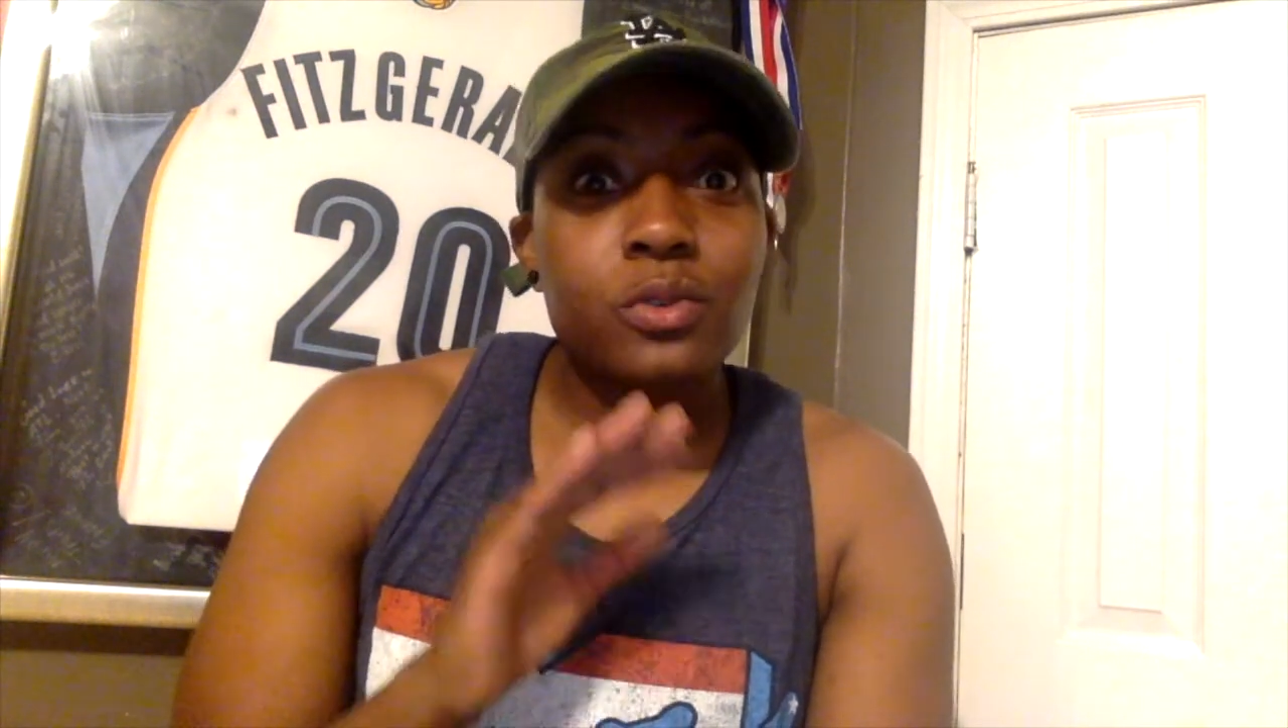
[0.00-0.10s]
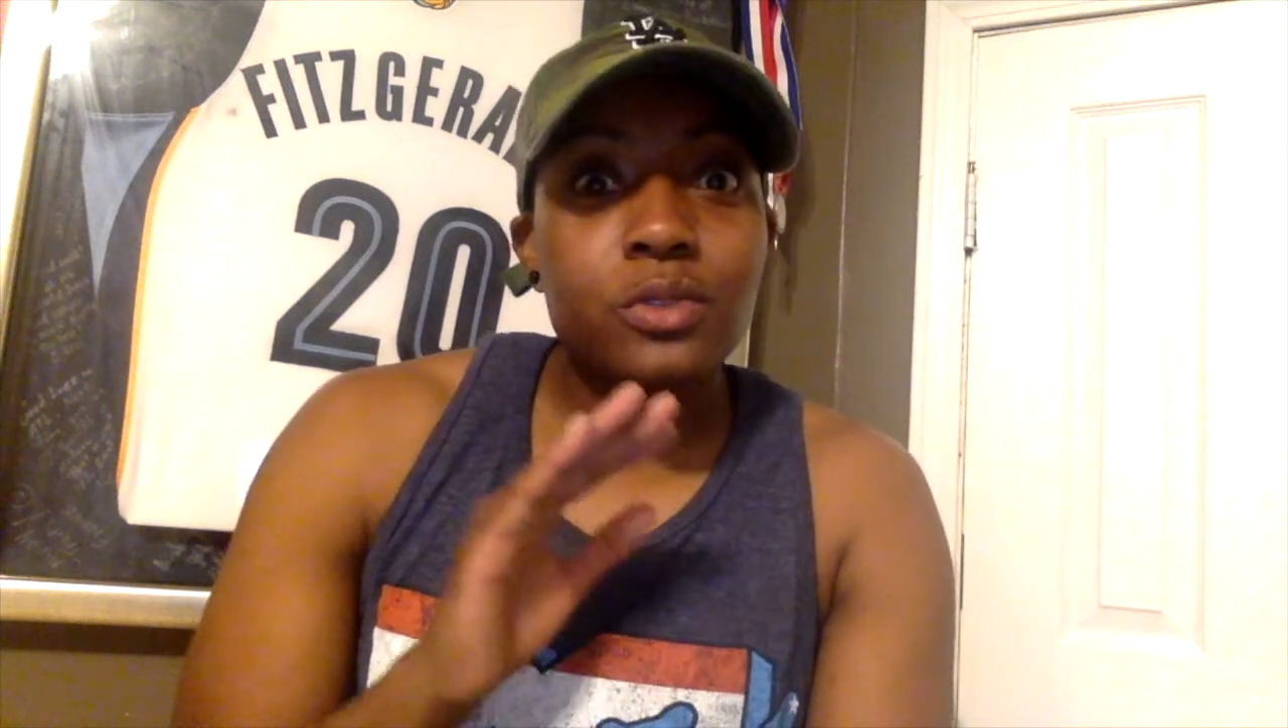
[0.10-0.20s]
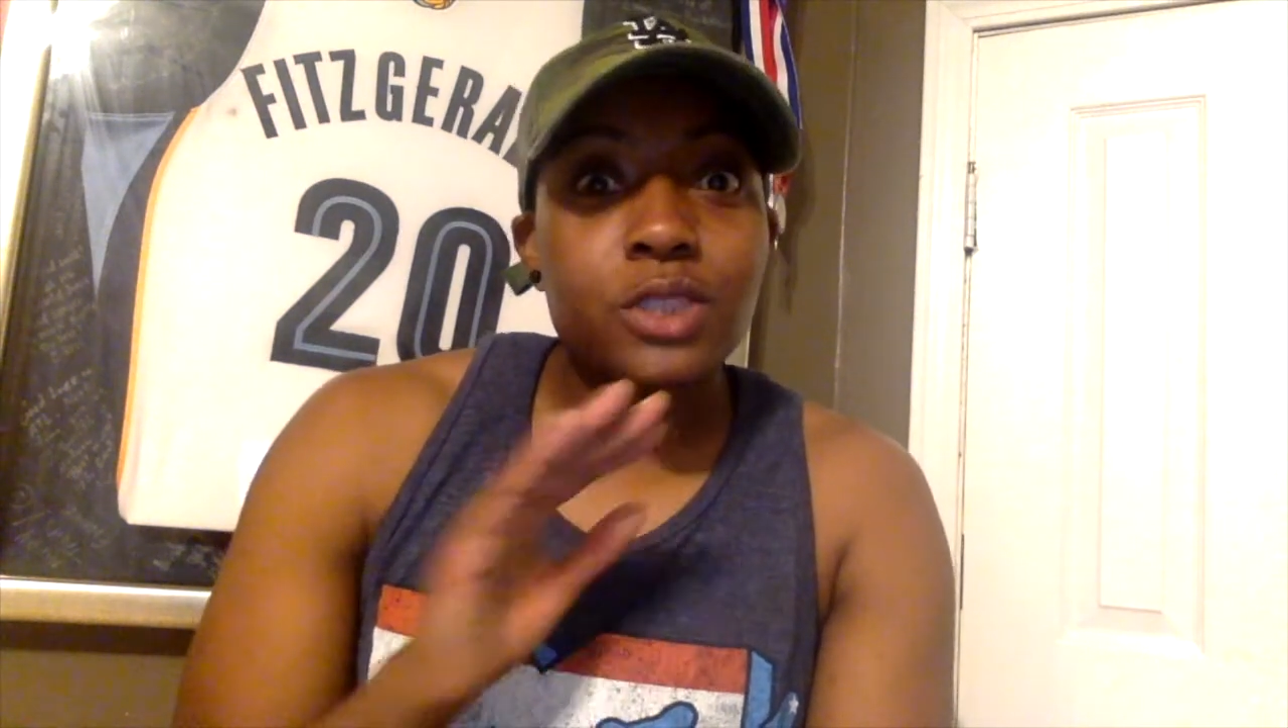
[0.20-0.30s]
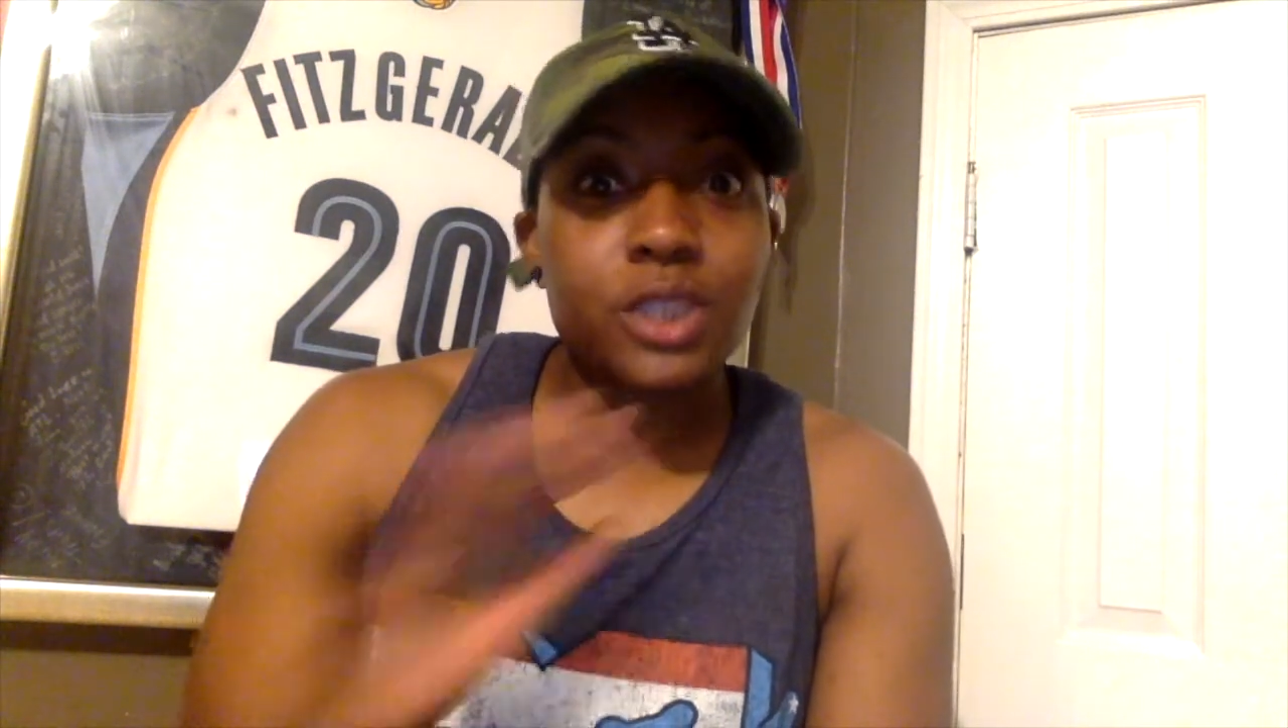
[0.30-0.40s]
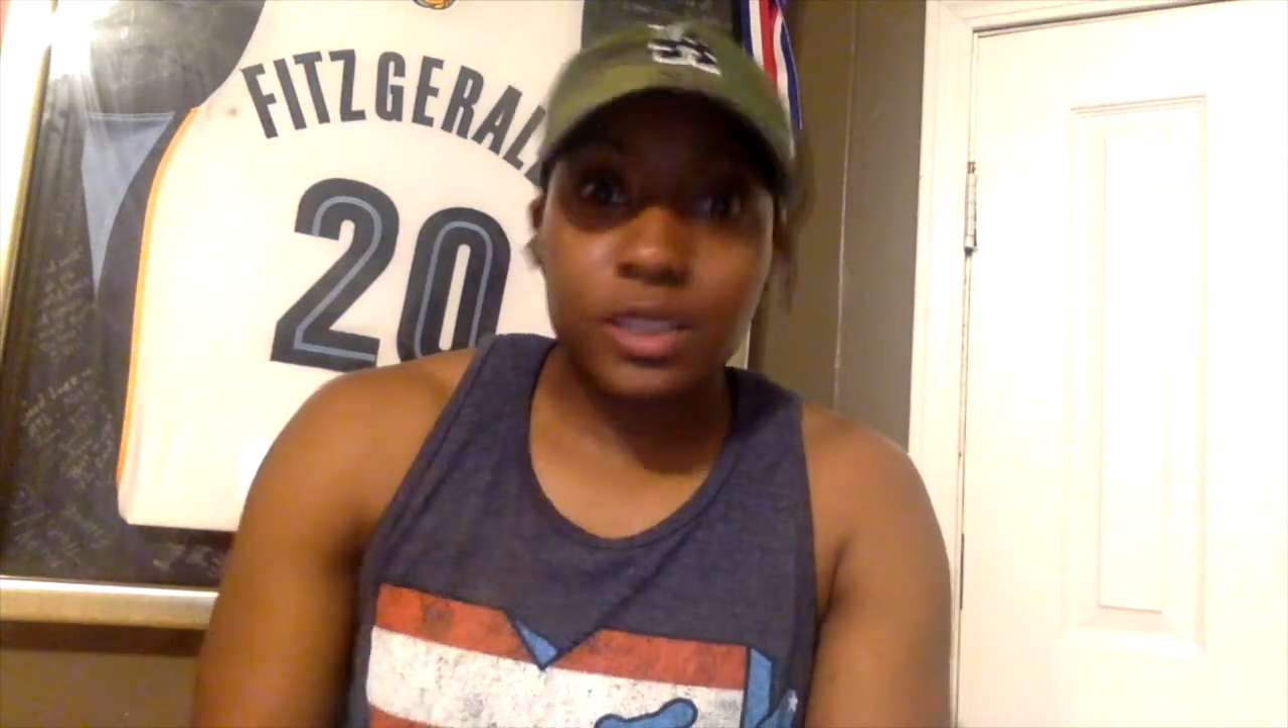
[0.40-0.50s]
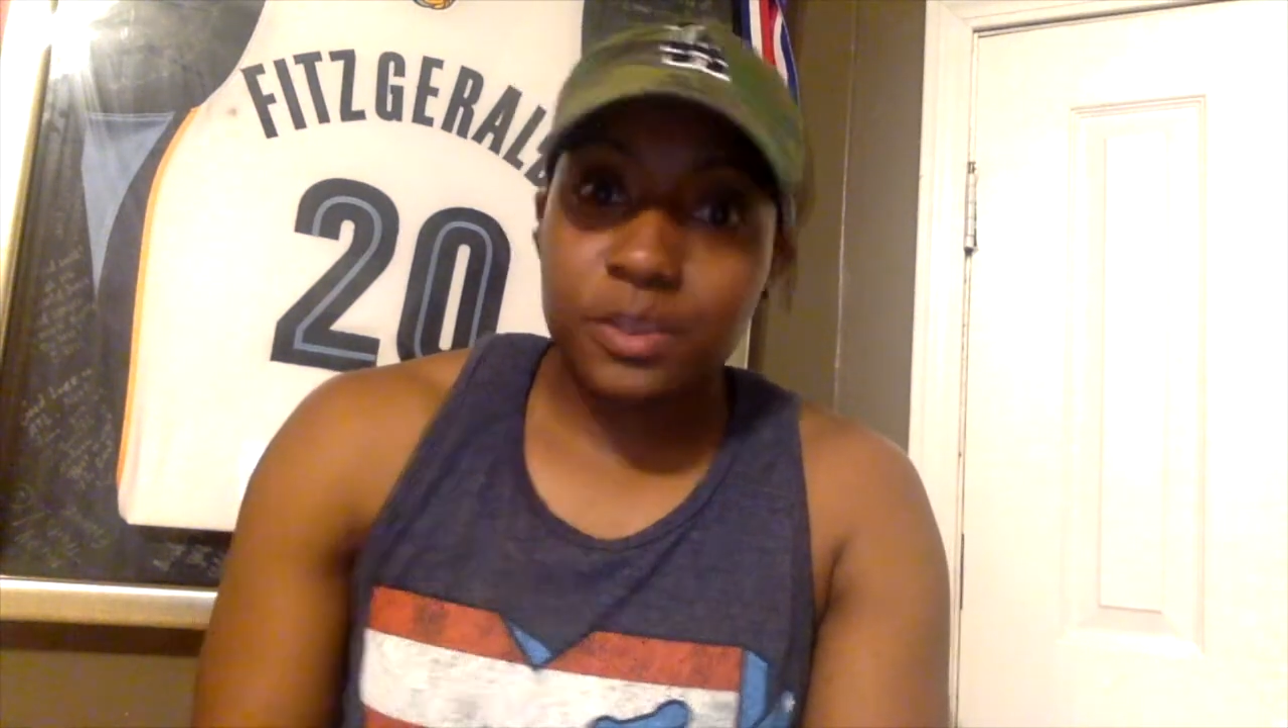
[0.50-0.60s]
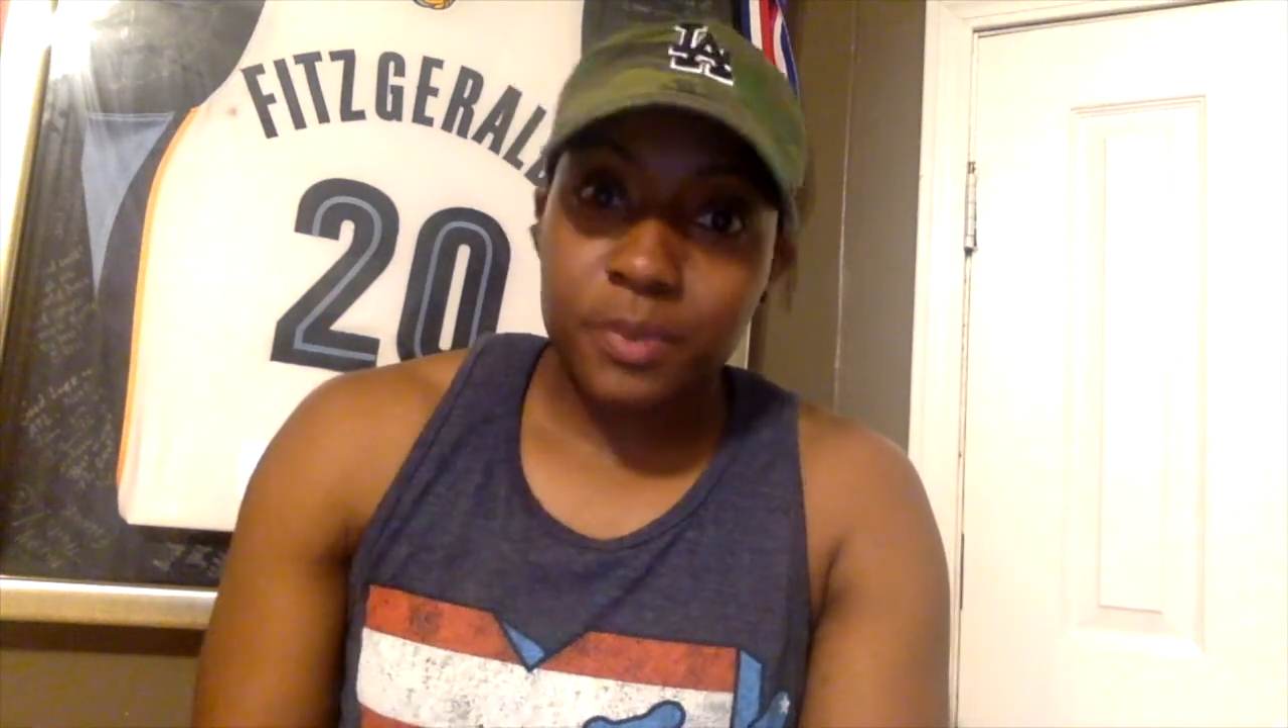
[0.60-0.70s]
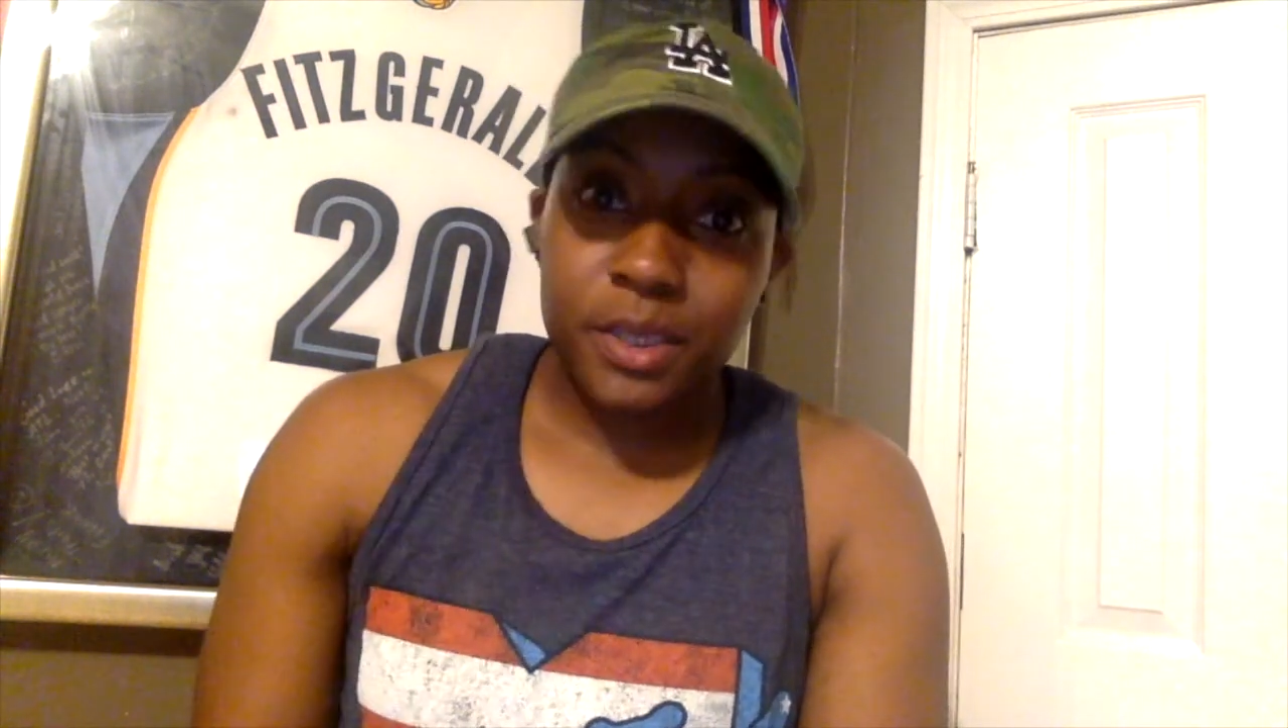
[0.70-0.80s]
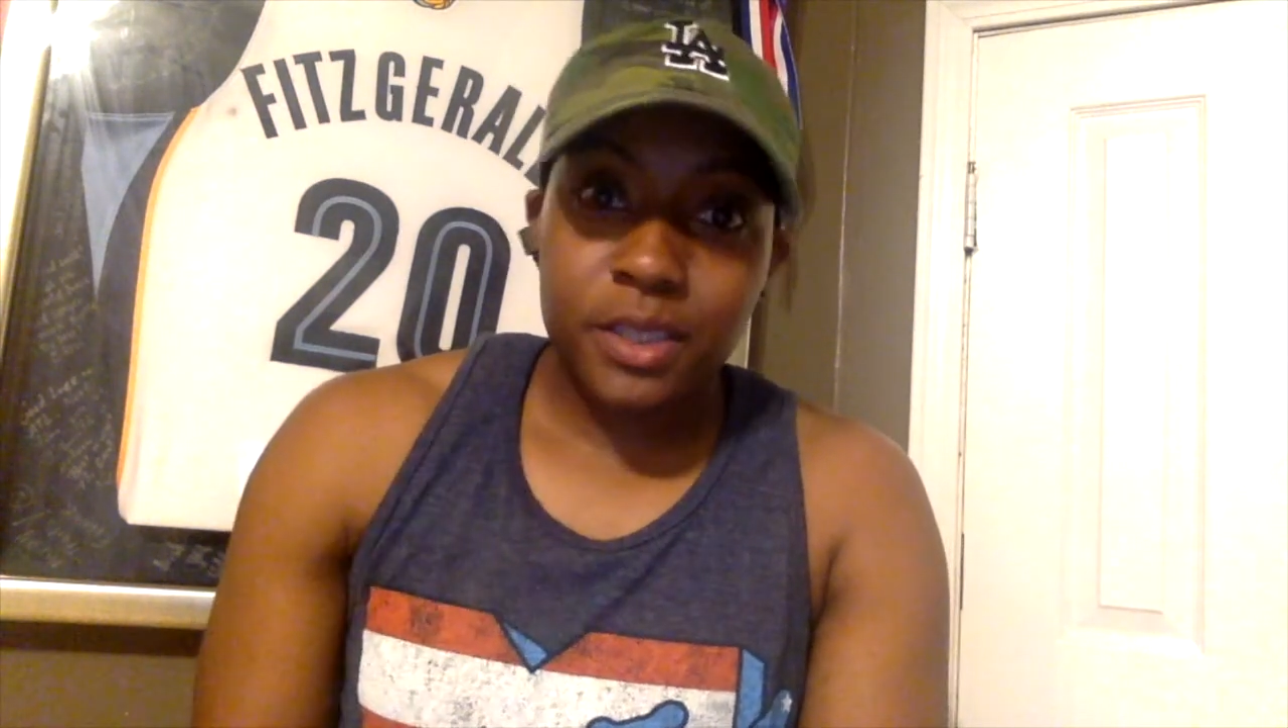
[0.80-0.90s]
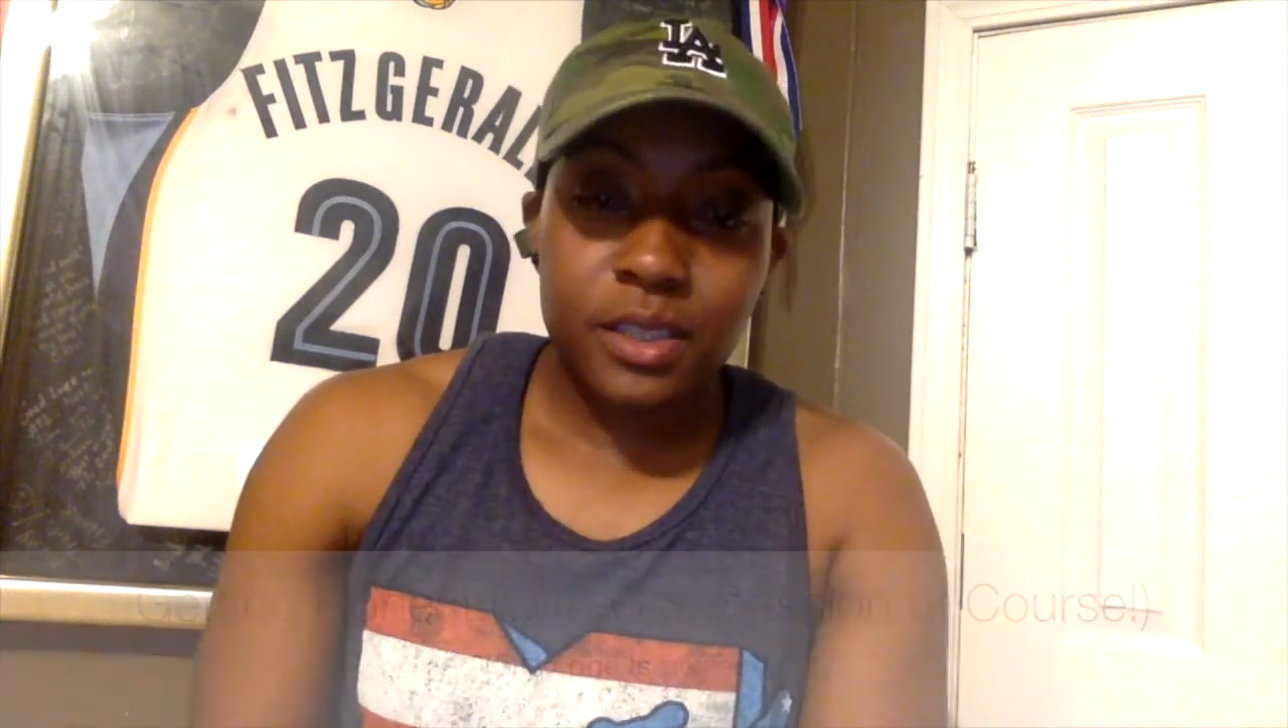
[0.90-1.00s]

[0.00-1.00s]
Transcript: judgment